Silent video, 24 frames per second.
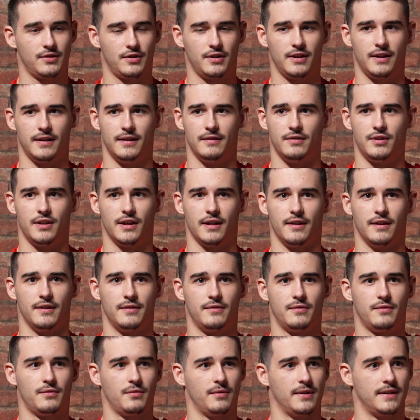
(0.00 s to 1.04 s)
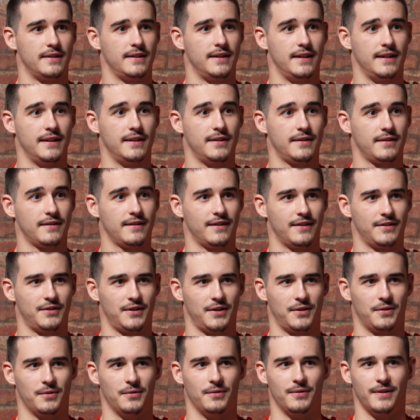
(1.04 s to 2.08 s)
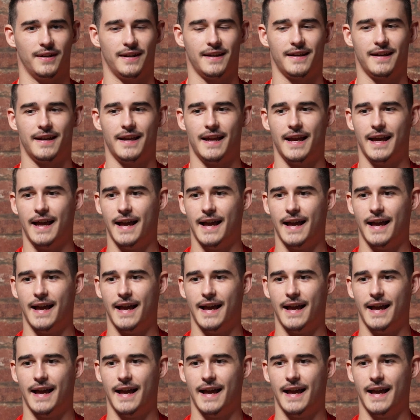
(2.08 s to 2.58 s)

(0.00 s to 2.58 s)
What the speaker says: She had the twisties, as she called it.